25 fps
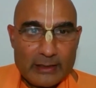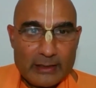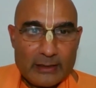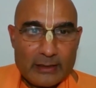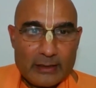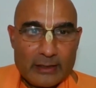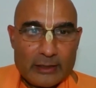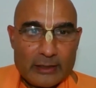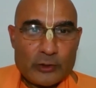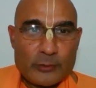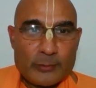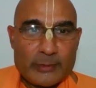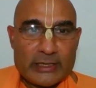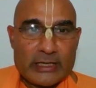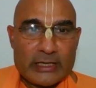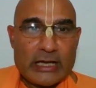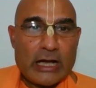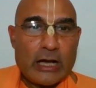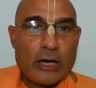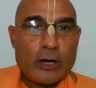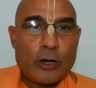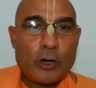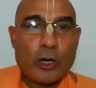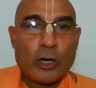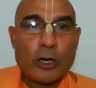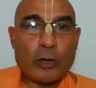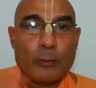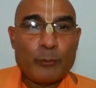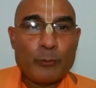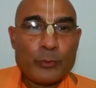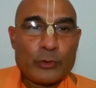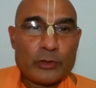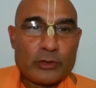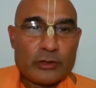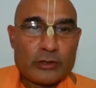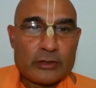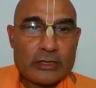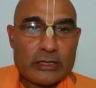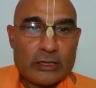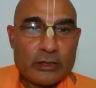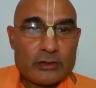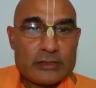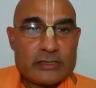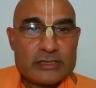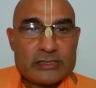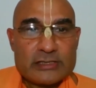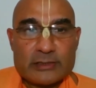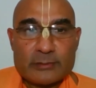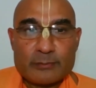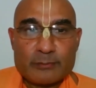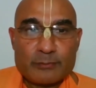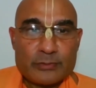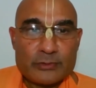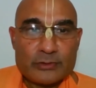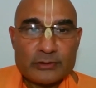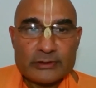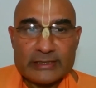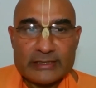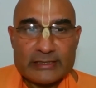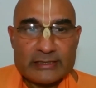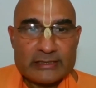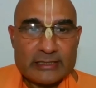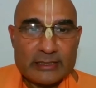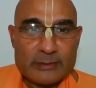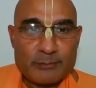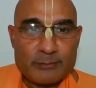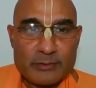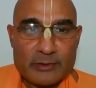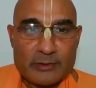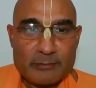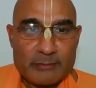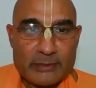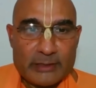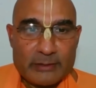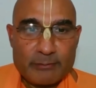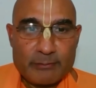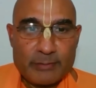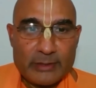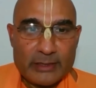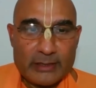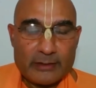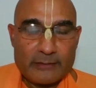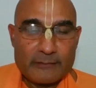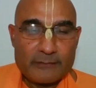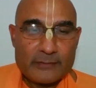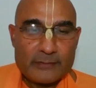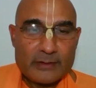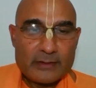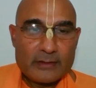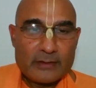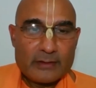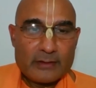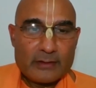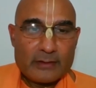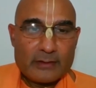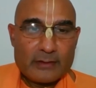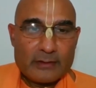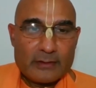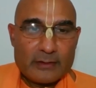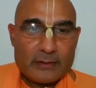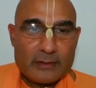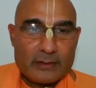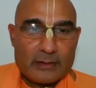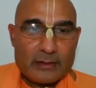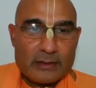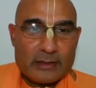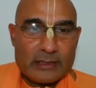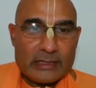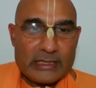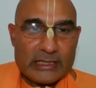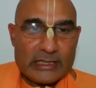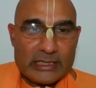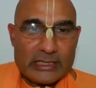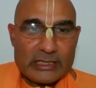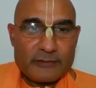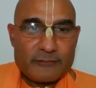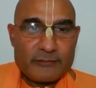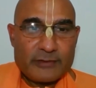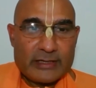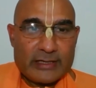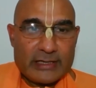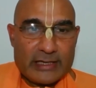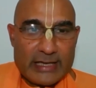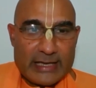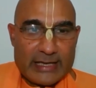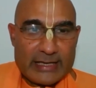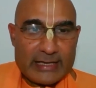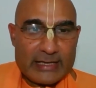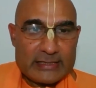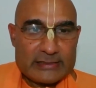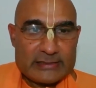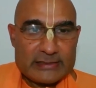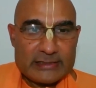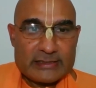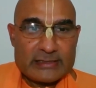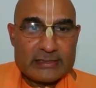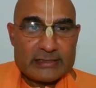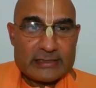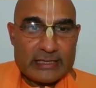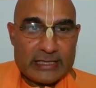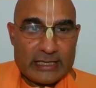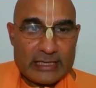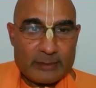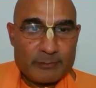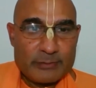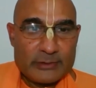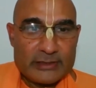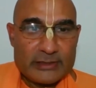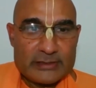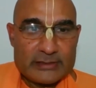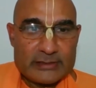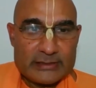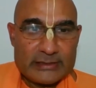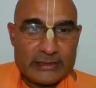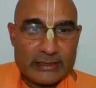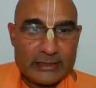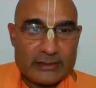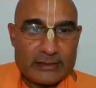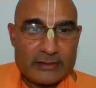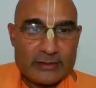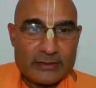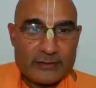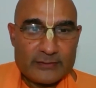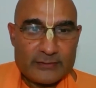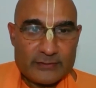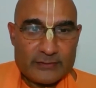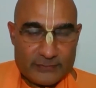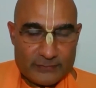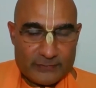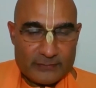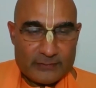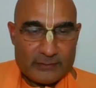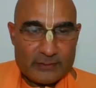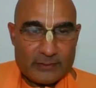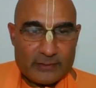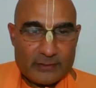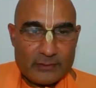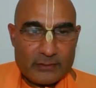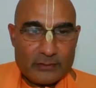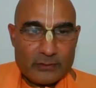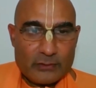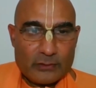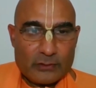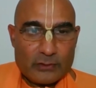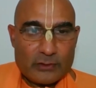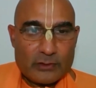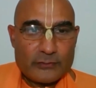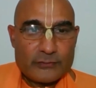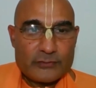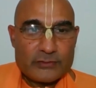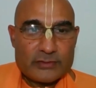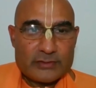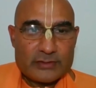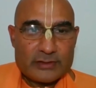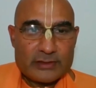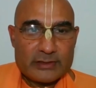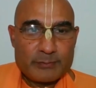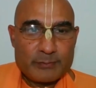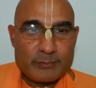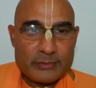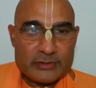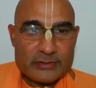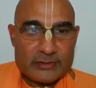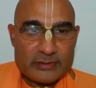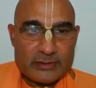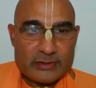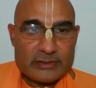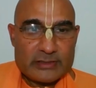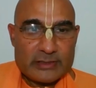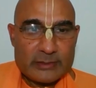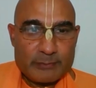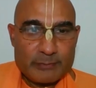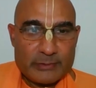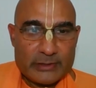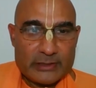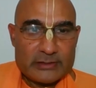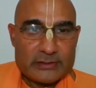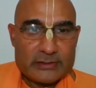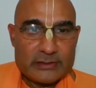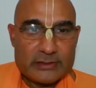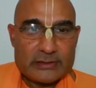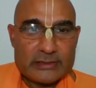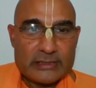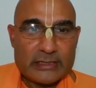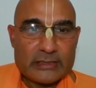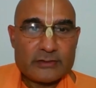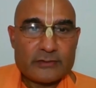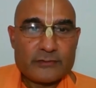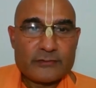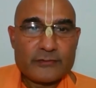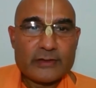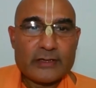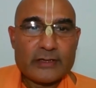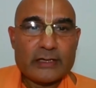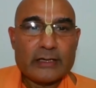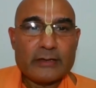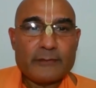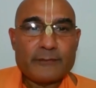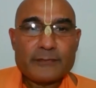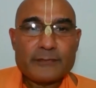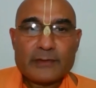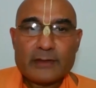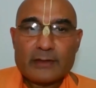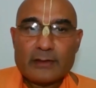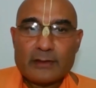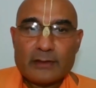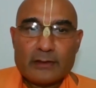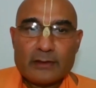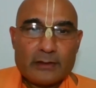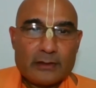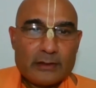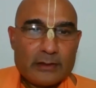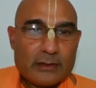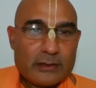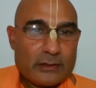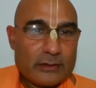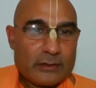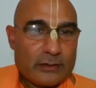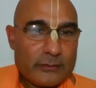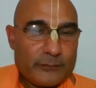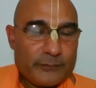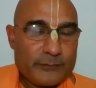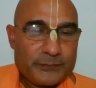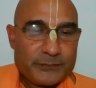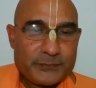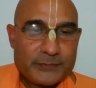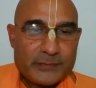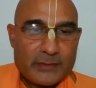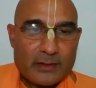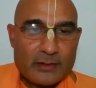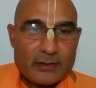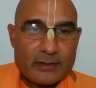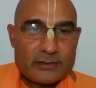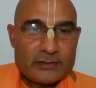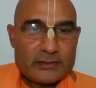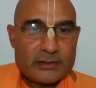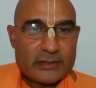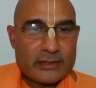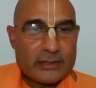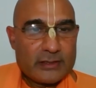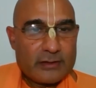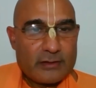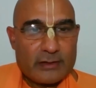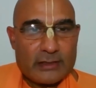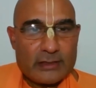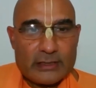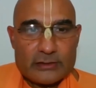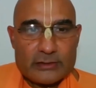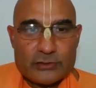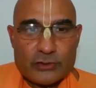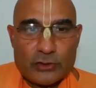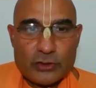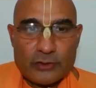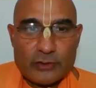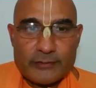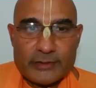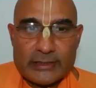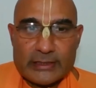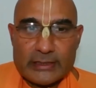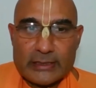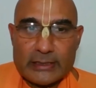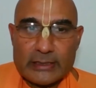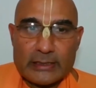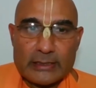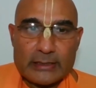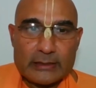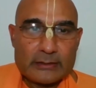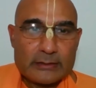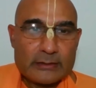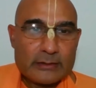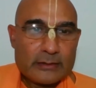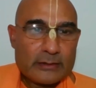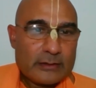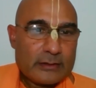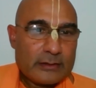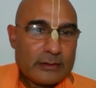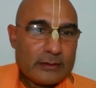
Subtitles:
and no matter how opulent, how simple the temple may be, if it has established deities of Sri Panchatattva, Sri Giriraj Govardhan,